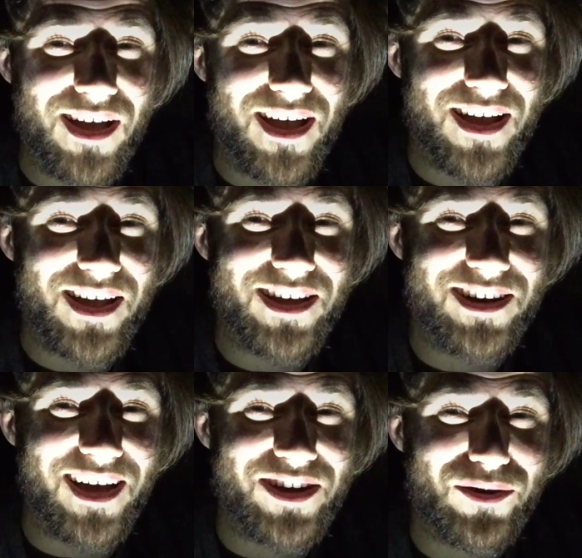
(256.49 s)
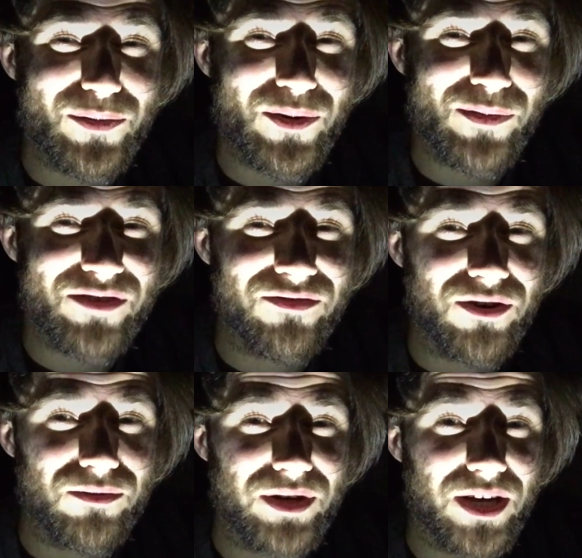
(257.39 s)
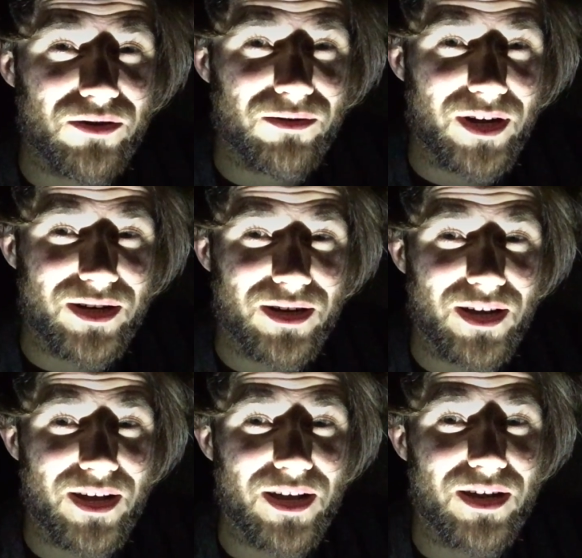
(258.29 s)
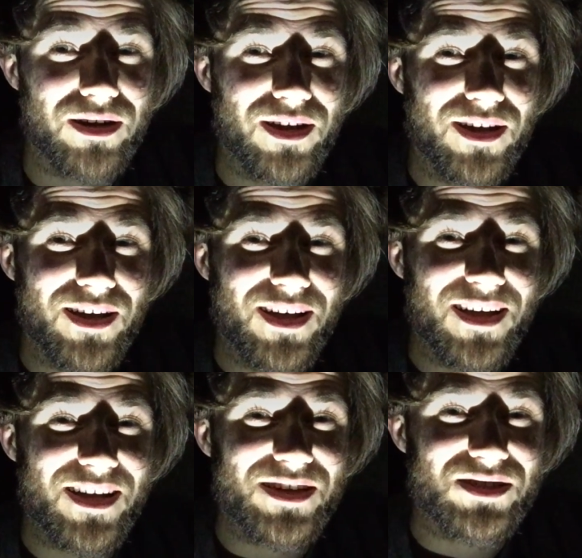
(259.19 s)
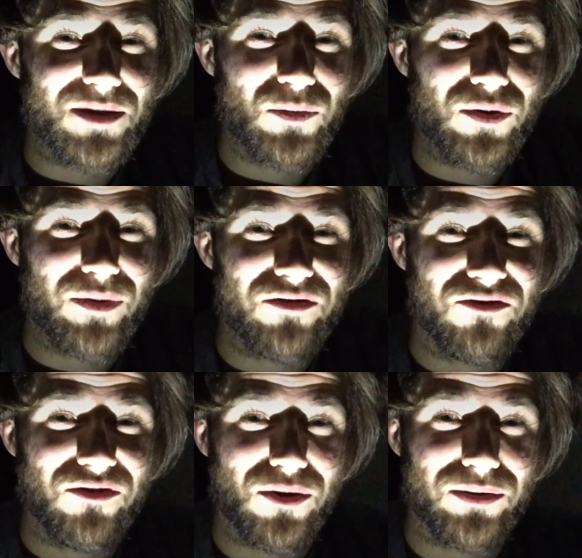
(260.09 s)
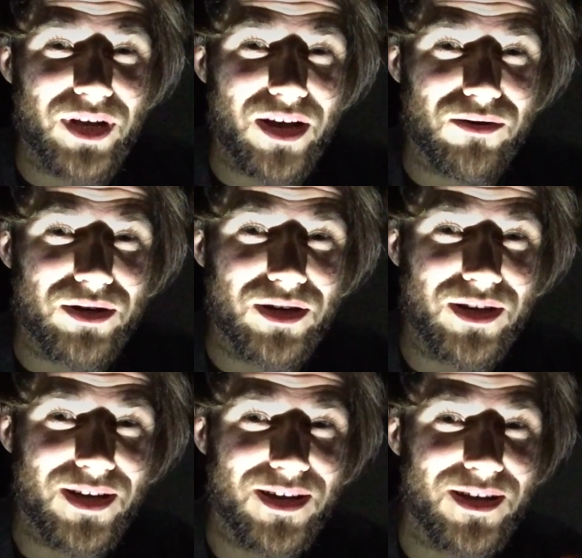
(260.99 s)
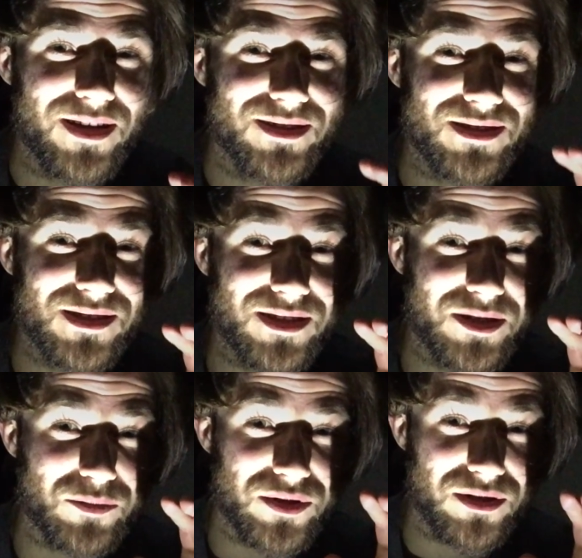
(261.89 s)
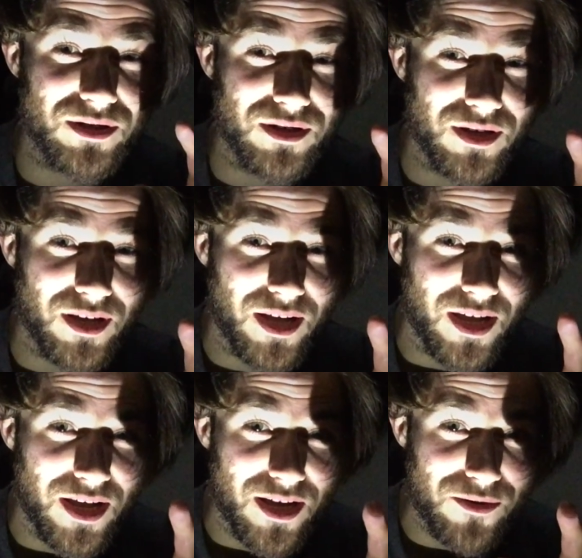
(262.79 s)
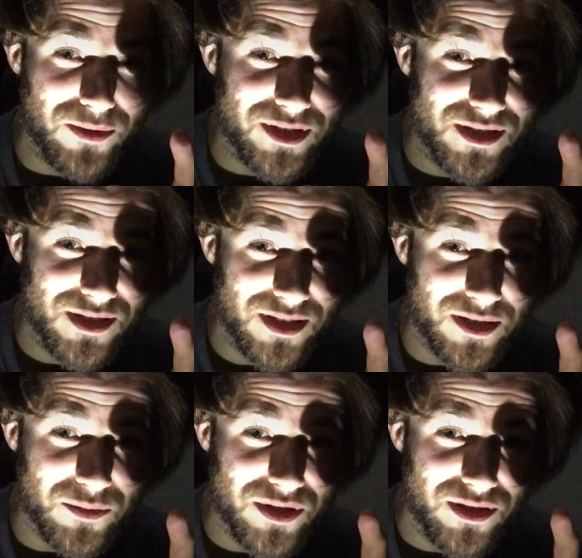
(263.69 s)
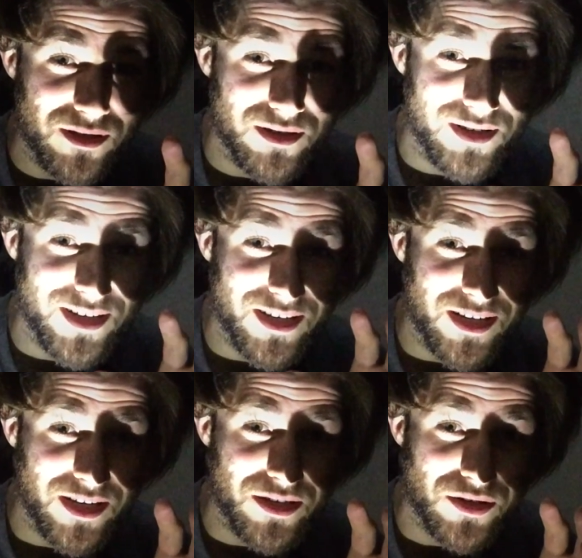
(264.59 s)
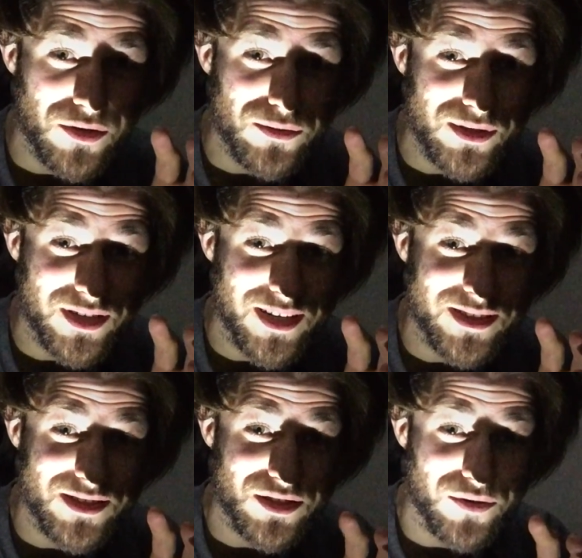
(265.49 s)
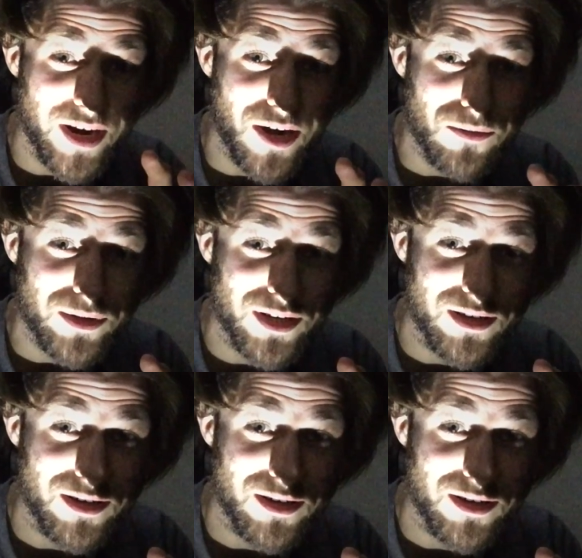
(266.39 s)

And I go to put my phone down, right? And as I put my phone down, it slips. And when it slips, it goes and it hits the ground.